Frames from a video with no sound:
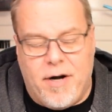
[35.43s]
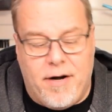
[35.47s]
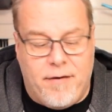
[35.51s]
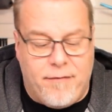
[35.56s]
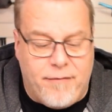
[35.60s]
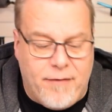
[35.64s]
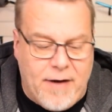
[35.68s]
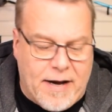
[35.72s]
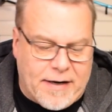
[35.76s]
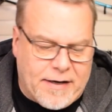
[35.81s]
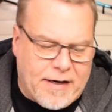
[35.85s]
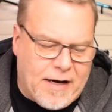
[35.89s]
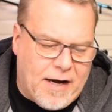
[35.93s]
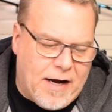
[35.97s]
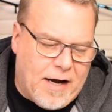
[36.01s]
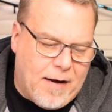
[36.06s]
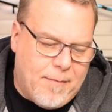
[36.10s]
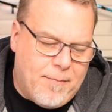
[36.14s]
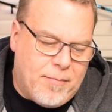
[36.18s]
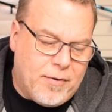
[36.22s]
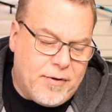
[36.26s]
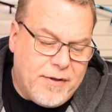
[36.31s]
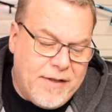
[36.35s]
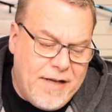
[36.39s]
In fact,
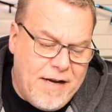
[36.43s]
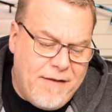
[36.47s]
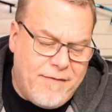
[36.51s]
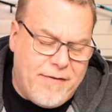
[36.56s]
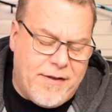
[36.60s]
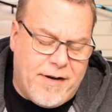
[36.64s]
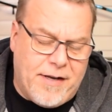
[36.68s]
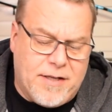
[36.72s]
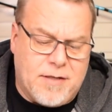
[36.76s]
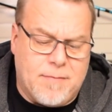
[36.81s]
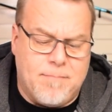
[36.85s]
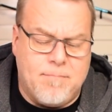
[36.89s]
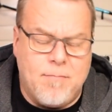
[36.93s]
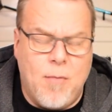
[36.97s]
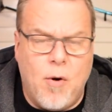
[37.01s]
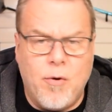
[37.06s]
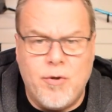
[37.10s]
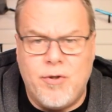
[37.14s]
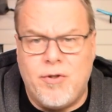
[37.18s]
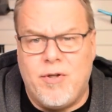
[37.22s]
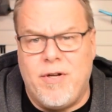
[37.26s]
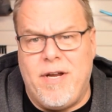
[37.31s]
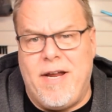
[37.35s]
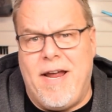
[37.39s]
I believe that it's
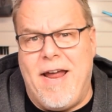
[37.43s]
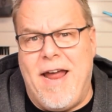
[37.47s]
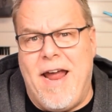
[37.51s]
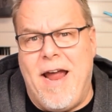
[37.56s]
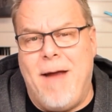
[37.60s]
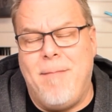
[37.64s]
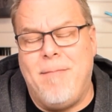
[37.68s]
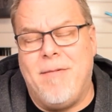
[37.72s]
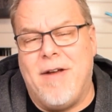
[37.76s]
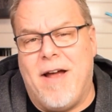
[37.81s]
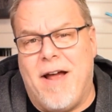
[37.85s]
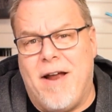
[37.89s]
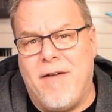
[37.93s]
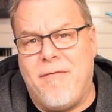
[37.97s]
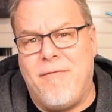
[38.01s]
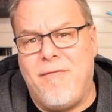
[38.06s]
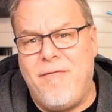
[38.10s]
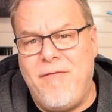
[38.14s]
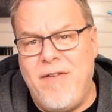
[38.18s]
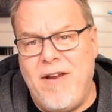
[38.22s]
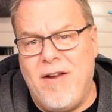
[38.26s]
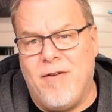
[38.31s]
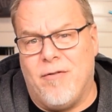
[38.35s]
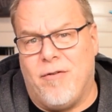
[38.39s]
mostly aimed at
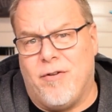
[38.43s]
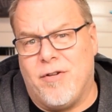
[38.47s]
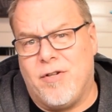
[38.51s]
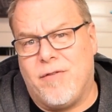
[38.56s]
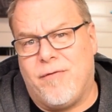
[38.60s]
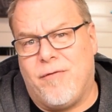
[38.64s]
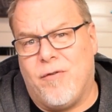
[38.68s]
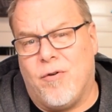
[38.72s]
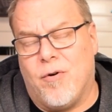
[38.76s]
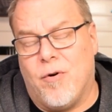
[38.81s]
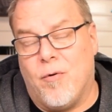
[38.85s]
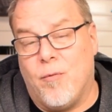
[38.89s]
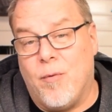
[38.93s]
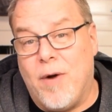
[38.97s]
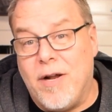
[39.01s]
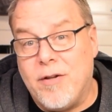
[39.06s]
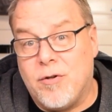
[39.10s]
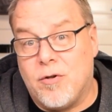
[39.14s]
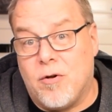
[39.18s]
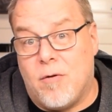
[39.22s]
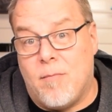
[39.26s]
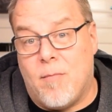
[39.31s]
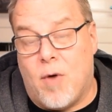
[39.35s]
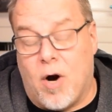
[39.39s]
fields for a
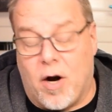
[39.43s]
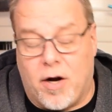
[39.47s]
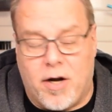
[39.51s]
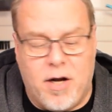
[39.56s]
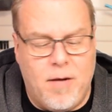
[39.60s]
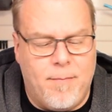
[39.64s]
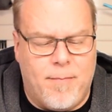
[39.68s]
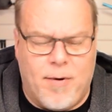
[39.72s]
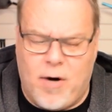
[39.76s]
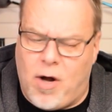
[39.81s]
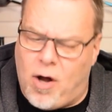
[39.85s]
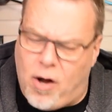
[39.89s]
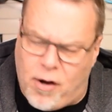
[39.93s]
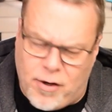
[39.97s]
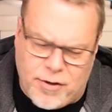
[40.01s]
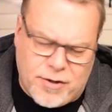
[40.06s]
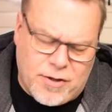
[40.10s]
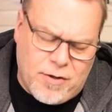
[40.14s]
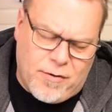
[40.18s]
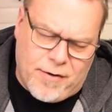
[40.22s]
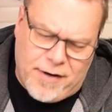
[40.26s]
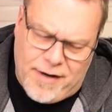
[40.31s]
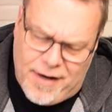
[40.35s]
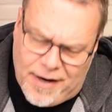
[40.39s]
rental market, but
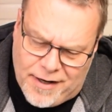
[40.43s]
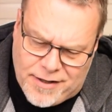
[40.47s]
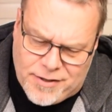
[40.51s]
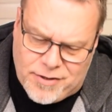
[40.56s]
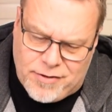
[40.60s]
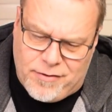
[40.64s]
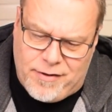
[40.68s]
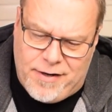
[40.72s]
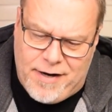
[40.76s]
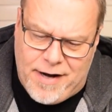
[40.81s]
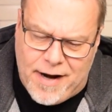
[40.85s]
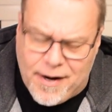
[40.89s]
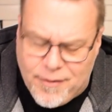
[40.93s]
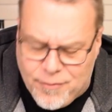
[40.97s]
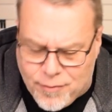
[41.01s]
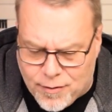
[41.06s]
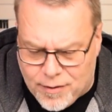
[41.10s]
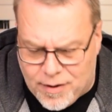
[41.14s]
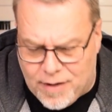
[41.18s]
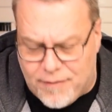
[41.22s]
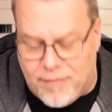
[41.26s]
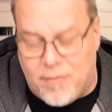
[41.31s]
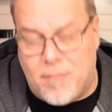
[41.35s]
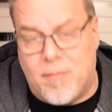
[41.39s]
also an excellent
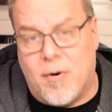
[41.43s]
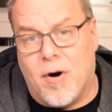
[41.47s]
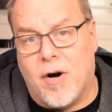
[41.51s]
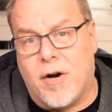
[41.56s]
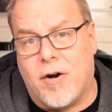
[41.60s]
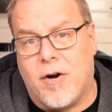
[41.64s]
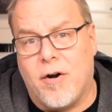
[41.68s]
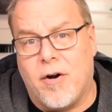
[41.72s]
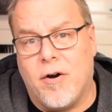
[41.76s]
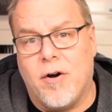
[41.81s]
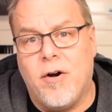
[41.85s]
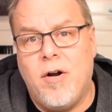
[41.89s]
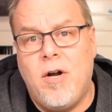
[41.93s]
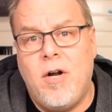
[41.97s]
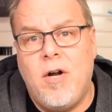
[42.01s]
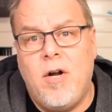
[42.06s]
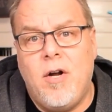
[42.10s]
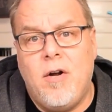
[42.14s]
entry-level marker